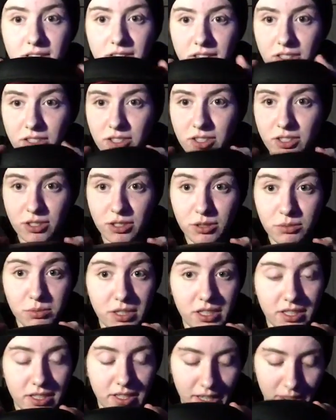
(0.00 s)
they're still
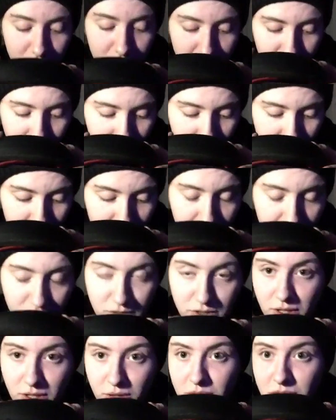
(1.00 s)
being kept safe,
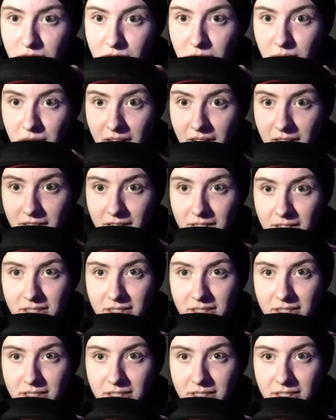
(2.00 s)
so it's okay.